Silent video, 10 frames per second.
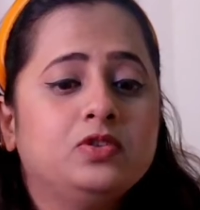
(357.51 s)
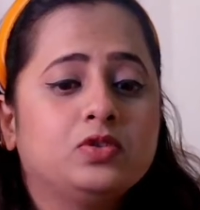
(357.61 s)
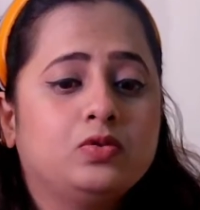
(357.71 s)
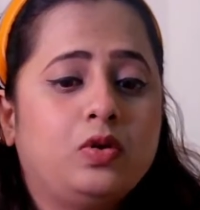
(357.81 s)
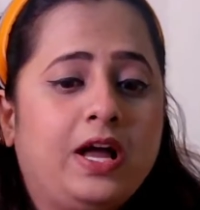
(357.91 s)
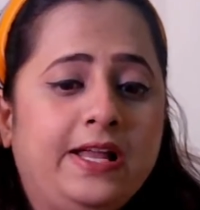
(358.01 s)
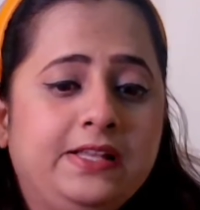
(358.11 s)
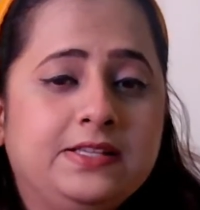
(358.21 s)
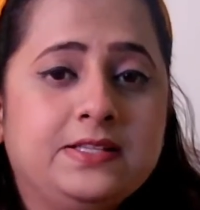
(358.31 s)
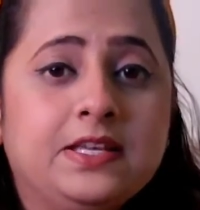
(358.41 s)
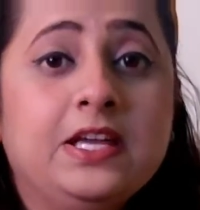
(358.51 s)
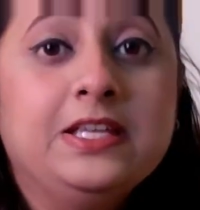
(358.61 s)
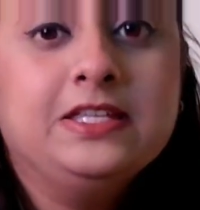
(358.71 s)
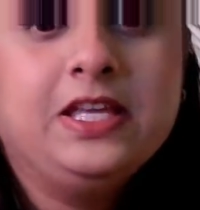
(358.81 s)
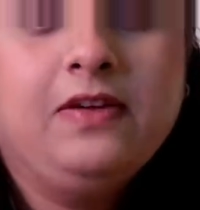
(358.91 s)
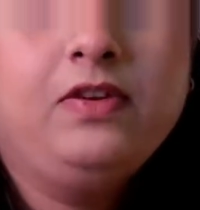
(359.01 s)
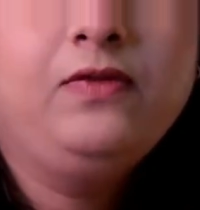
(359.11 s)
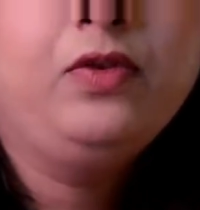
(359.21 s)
so I'll just save it